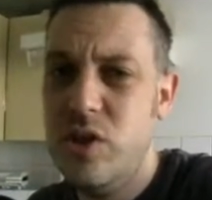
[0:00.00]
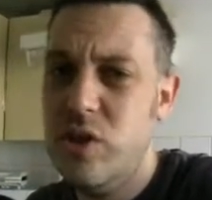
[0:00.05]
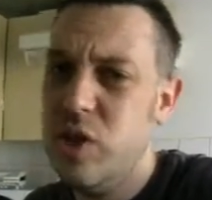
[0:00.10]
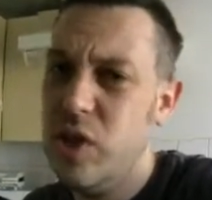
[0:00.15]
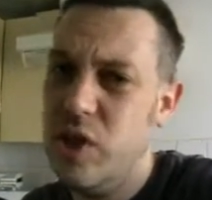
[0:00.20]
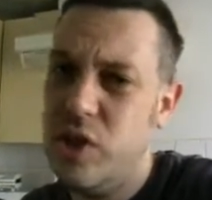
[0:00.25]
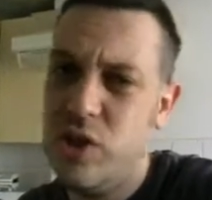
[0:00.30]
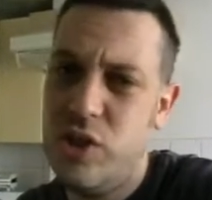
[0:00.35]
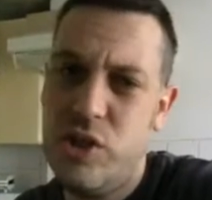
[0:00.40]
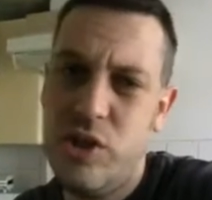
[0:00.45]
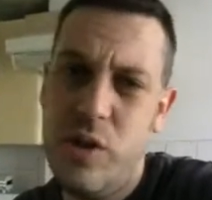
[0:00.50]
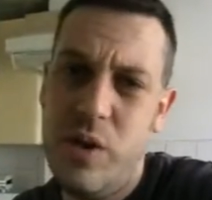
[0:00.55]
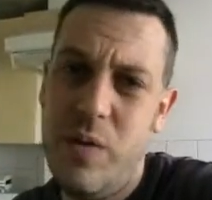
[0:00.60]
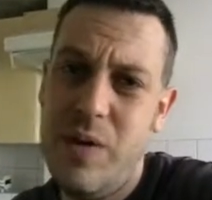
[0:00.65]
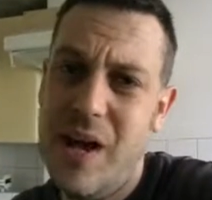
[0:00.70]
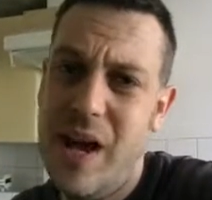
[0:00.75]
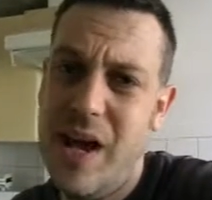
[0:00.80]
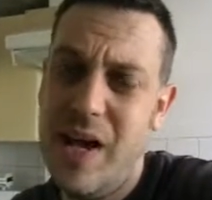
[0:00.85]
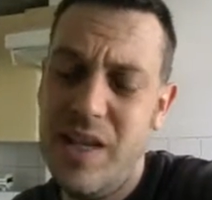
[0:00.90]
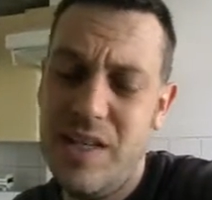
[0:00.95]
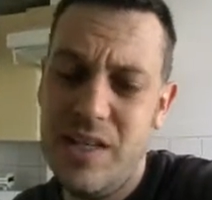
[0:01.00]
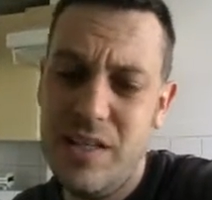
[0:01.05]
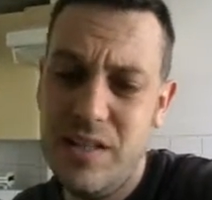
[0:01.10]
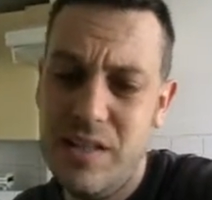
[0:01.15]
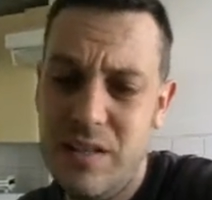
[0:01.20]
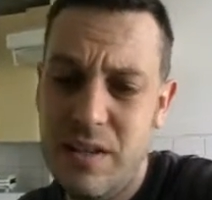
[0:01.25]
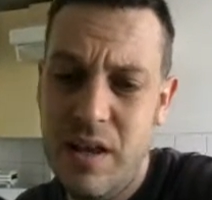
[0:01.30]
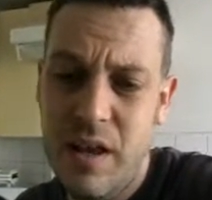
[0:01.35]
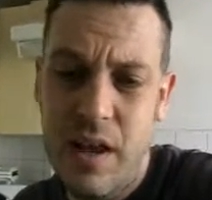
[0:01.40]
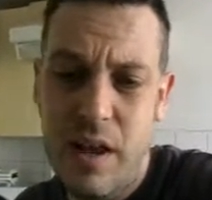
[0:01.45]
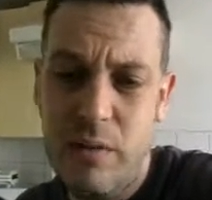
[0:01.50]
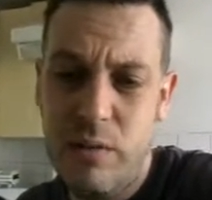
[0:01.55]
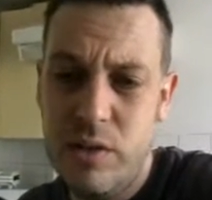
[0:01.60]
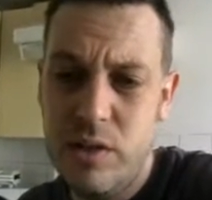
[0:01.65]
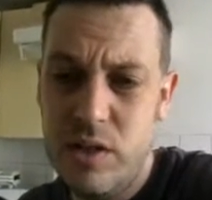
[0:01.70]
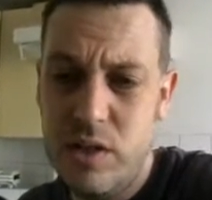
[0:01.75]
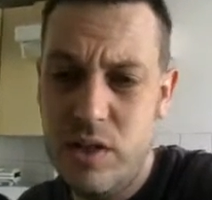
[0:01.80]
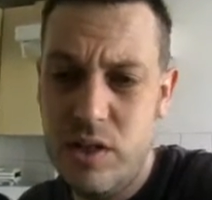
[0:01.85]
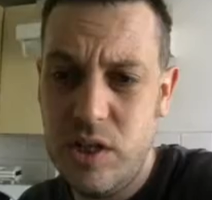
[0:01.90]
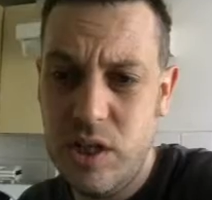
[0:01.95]
just two days and it
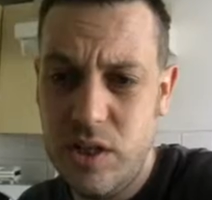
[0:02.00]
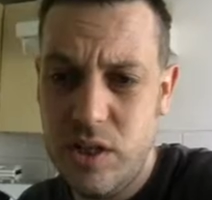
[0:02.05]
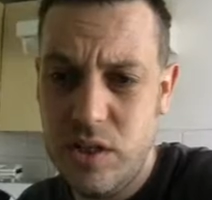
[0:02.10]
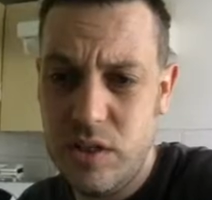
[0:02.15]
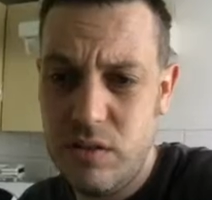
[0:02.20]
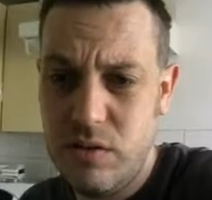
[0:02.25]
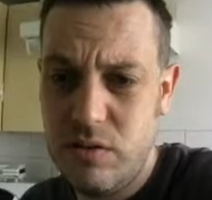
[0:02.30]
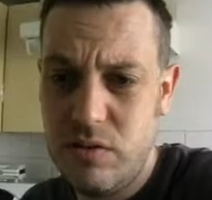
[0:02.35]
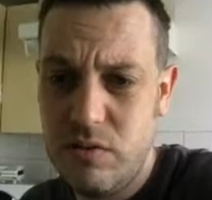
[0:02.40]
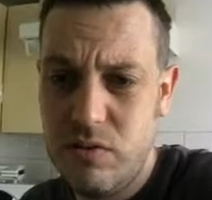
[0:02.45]
was just,